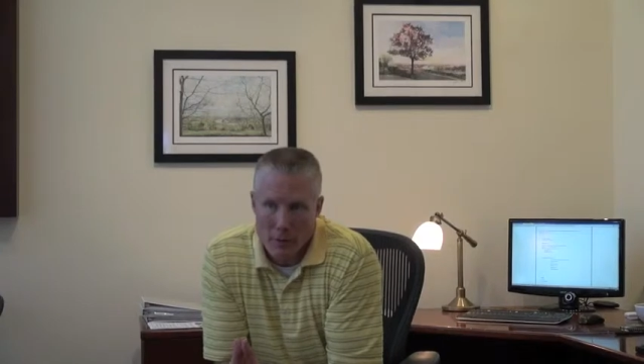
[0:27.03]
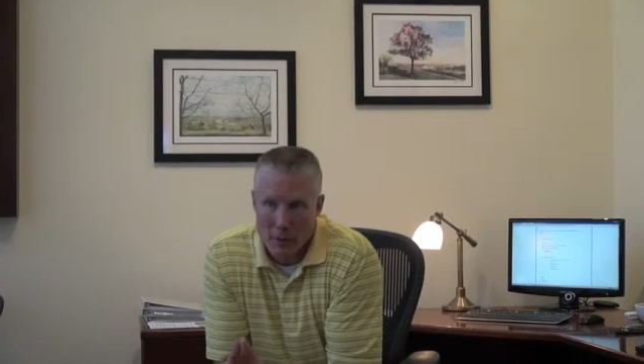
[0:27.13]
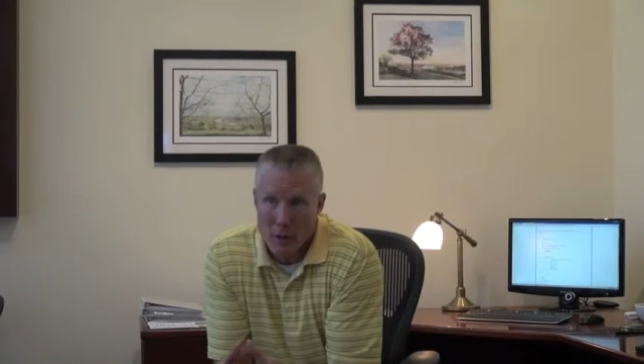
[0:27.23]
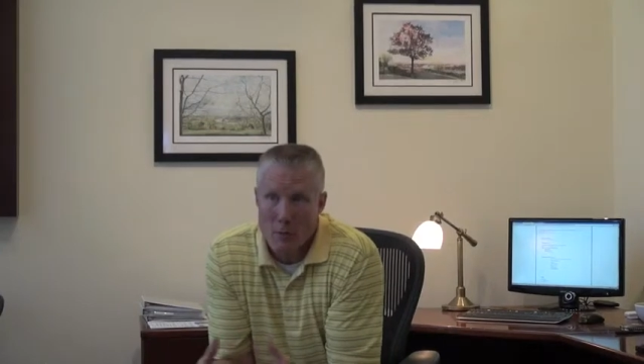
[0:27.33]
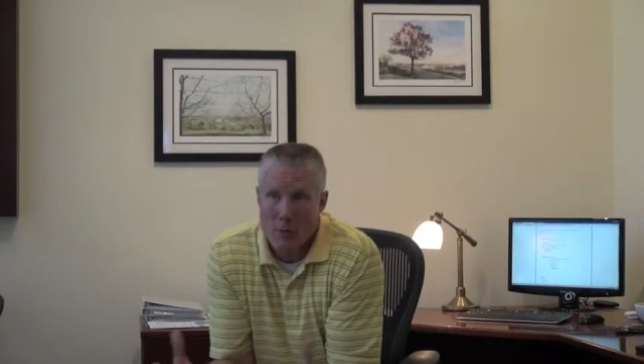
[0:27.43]
that
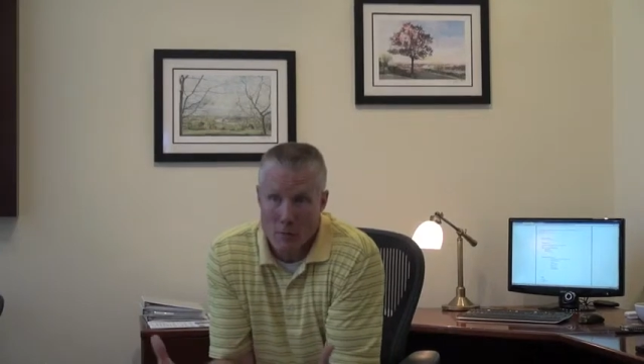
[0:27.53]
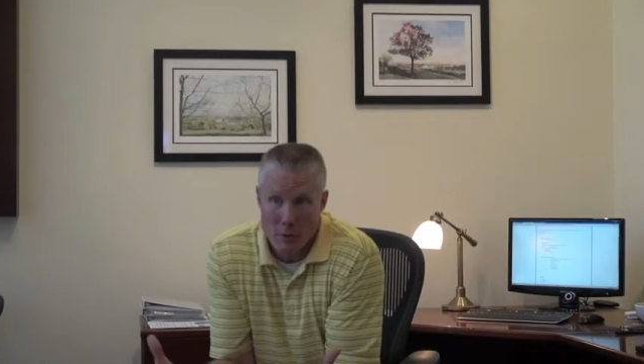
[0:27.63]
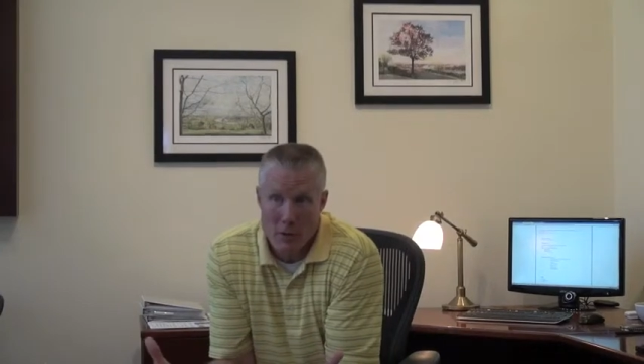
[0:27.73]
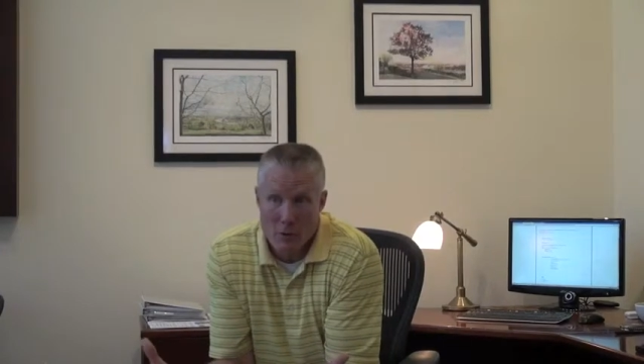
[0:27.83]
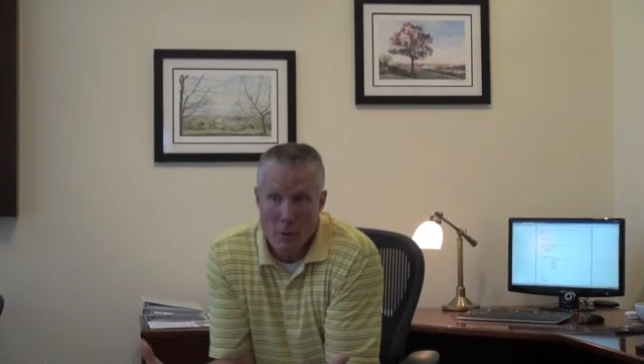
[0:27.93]
can help us,
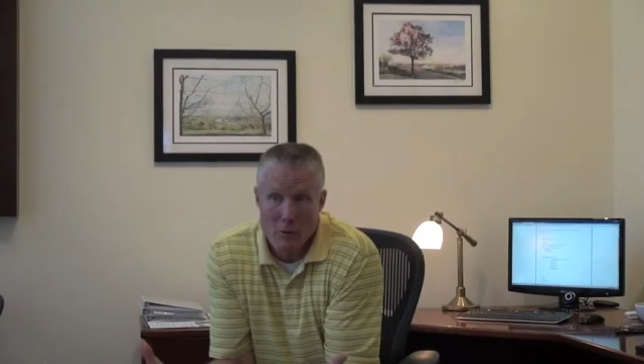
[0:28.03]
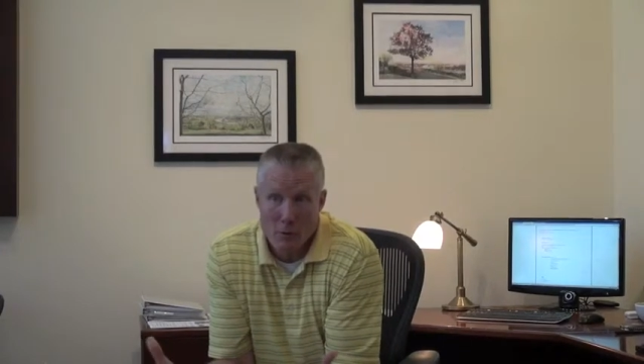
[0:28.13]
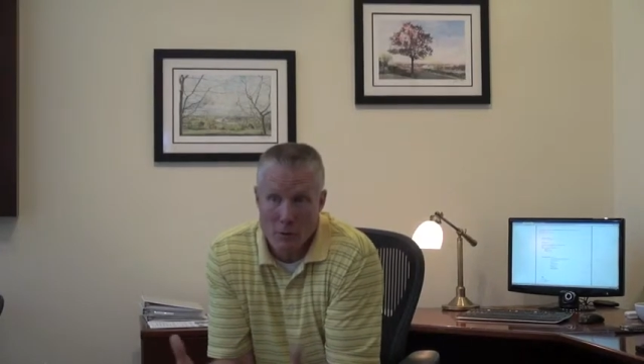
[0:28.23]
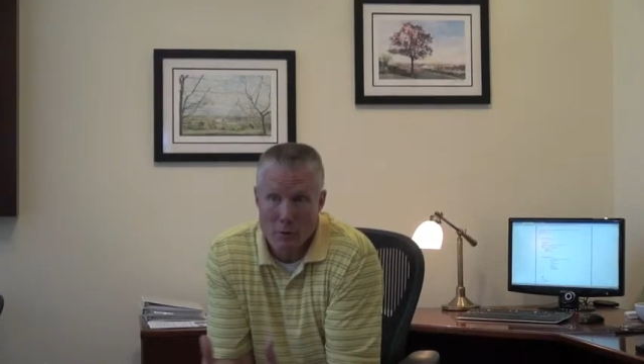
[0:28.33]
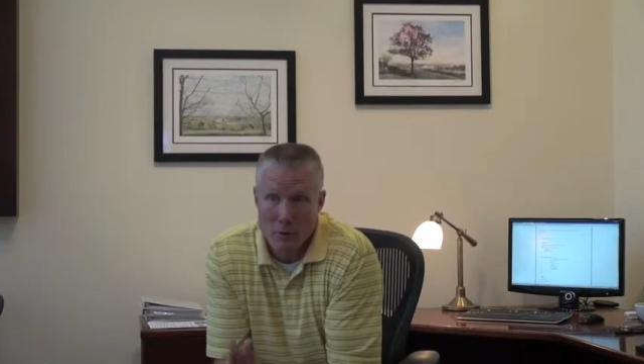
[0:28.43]

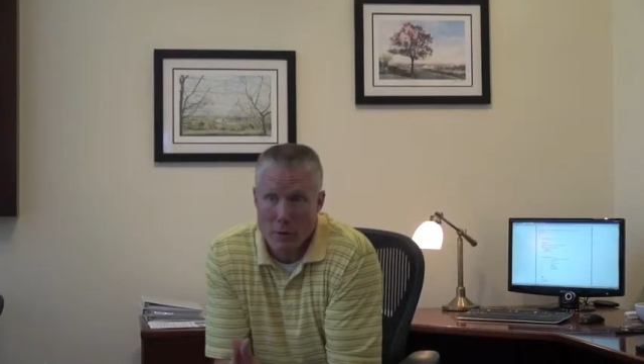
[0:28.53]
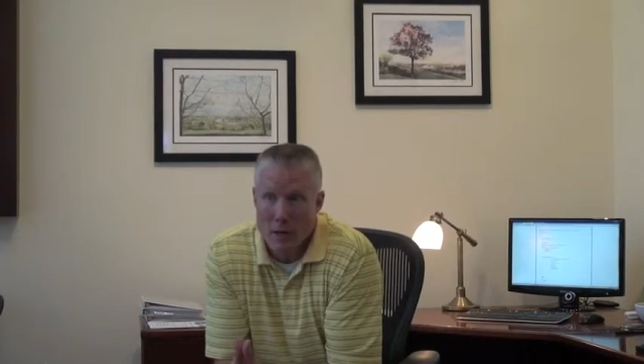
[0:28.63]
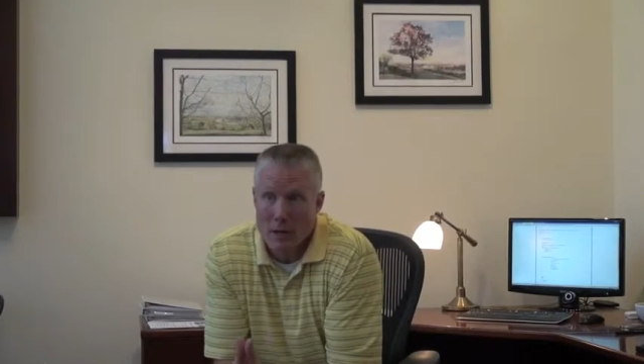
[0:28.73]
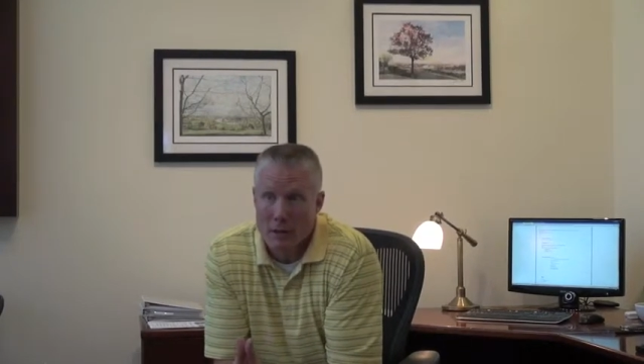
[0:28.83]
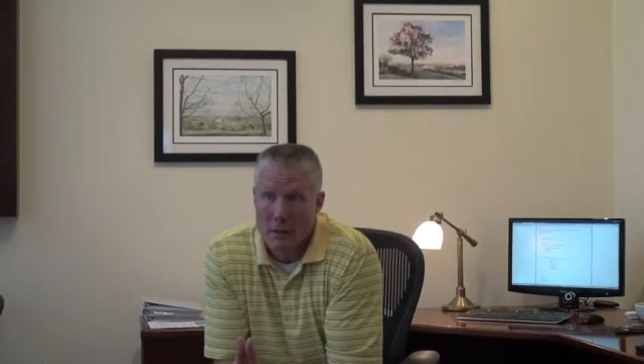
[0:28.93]
especially during
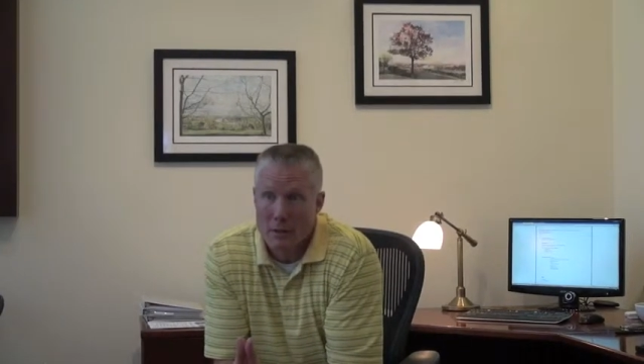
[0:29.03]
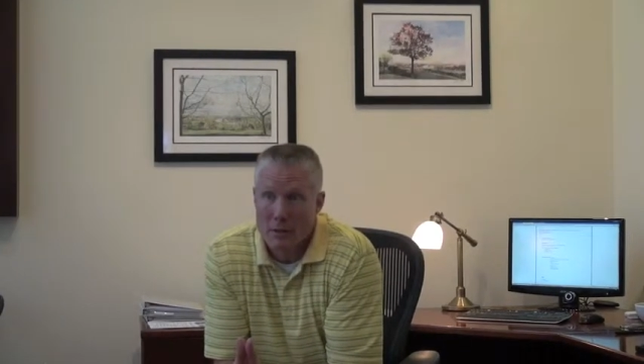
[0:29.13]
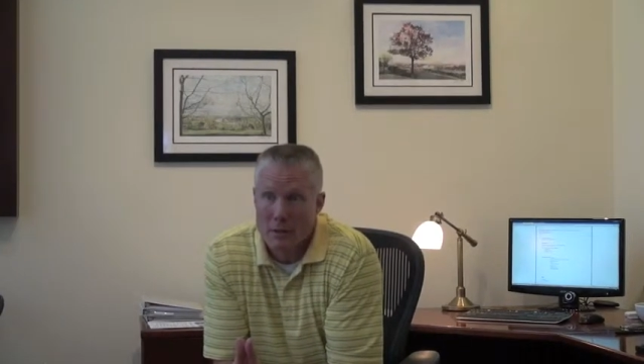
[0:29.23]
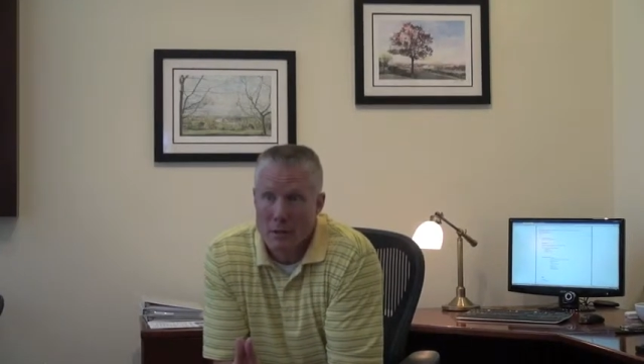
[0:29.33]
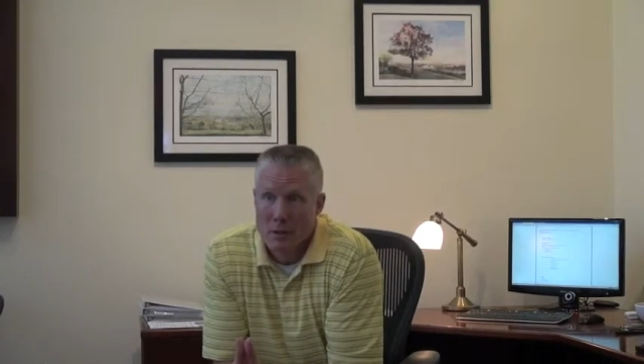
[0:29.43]
holidays.